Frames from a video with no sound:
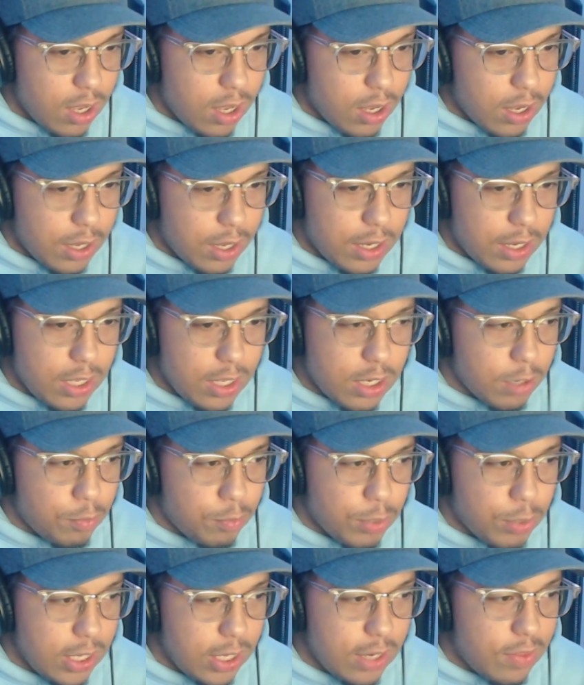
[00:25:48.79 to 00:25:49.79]
and he
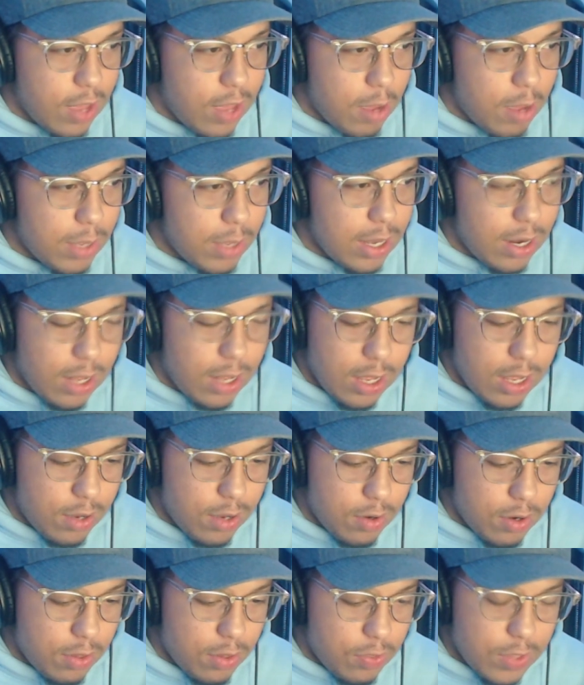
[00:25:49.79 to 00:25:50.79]
completed that, man.
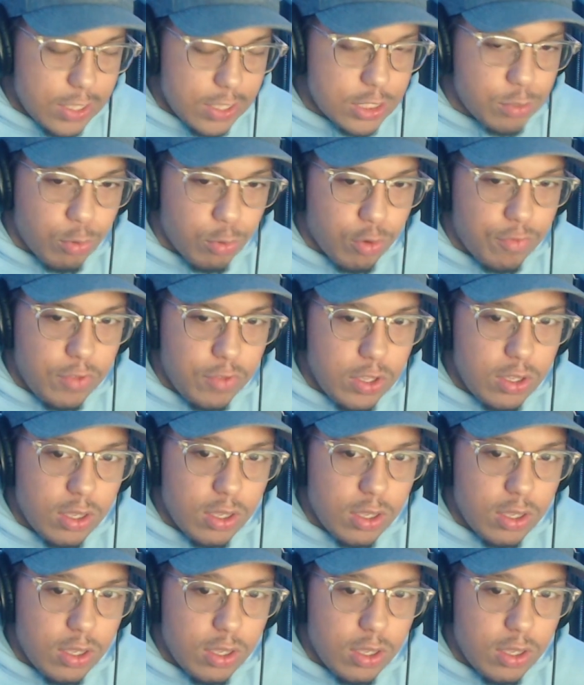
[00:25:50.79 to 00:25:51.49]
And this movie,